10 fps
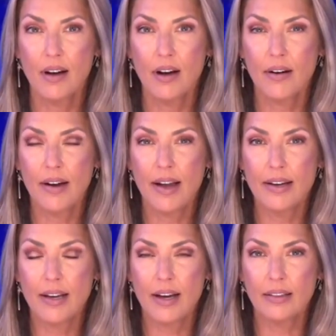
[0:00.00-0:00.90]
All
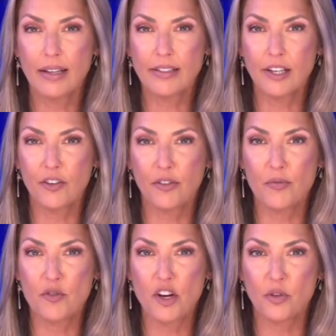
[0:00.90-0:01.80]
right, uh, let's hear
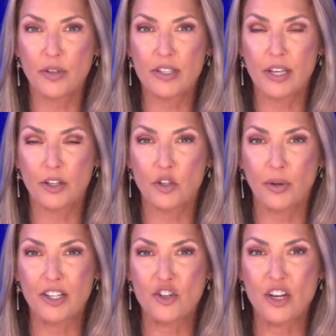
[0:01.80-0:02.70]
from Treasury
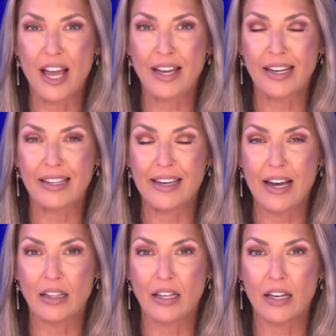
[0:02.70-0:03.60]
Secretary Janet
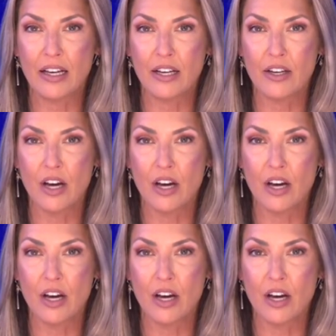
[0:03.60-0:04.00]
Yellen,